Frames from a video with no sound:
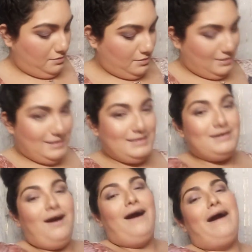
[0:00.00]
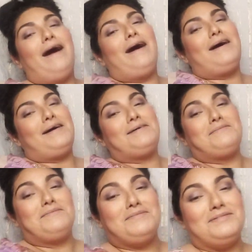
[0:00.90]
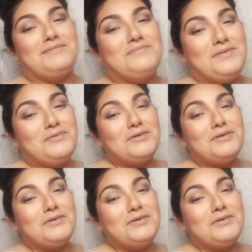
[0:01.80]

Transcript: Stop. People